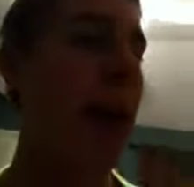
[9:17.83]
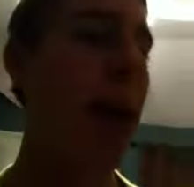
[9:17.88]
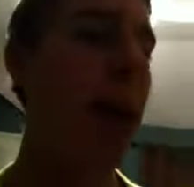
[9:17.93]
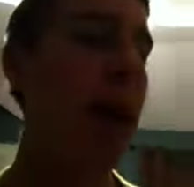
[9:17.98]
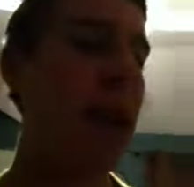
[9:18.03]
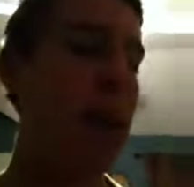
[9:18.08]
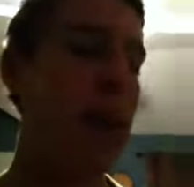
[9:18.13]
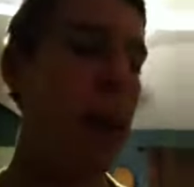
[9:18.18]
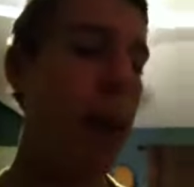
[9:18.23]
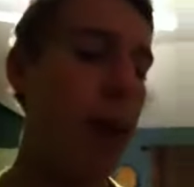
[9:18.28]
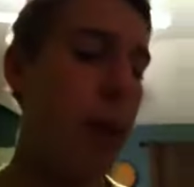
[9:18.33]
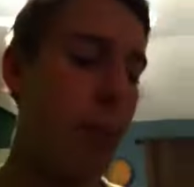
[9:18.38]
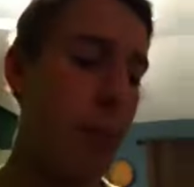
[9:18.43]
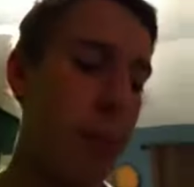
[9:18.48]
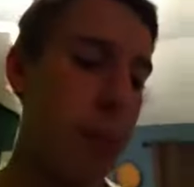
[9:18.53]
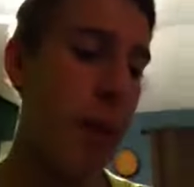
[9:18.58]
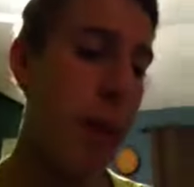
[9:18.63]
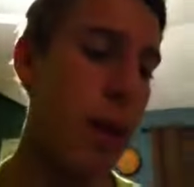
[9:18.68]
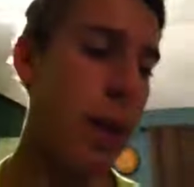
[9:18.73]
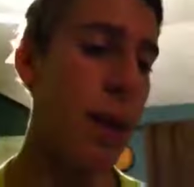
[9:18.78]
and,
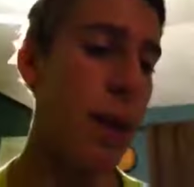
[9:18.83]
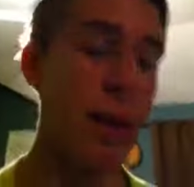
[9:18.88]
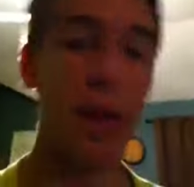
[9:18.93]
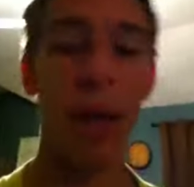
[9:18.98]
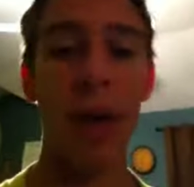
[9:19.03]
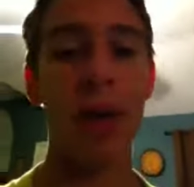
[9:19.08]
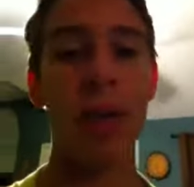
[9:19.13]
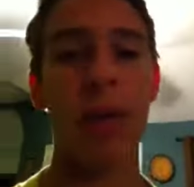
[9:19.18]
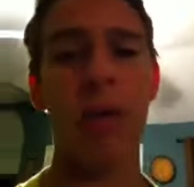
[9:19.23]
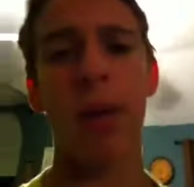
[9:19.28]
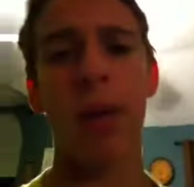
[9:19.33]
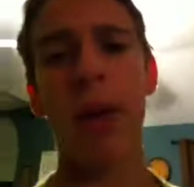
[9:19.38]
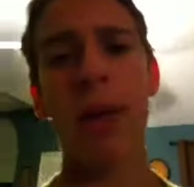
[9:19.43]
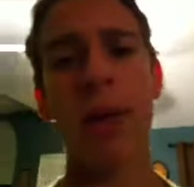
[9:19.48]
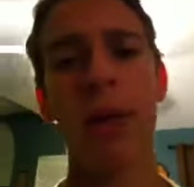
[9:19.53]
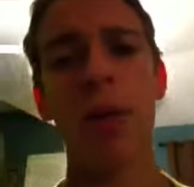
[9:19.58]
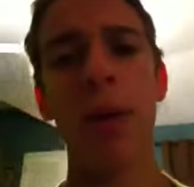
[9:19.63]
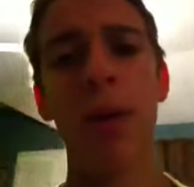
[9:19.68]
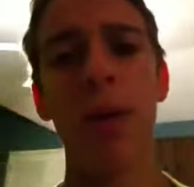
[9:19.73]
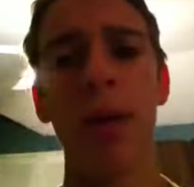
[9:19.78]
then I just forget
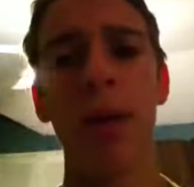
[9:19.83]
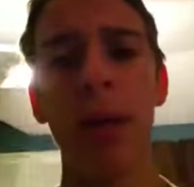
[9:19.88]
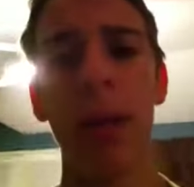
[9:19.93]
to do